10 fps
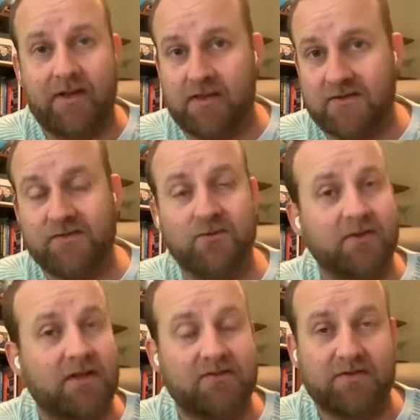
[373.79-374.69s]
I think it's a
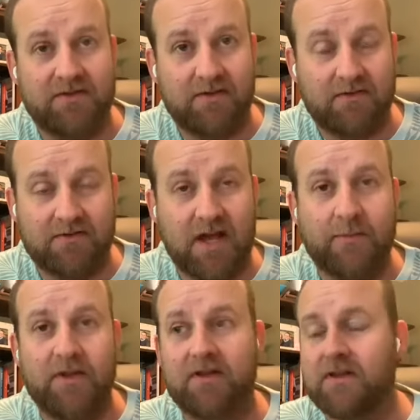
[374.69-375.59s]
really interesting
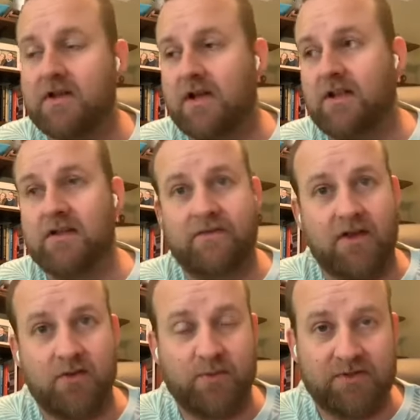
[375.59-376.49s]
topic. I love how
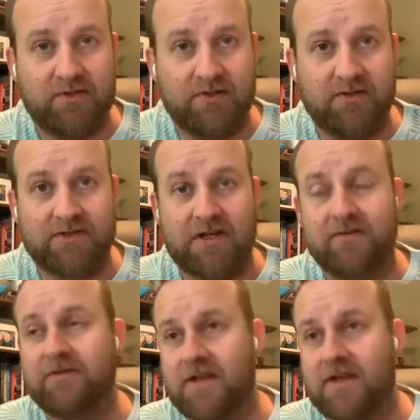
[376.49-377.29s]
you position yourself."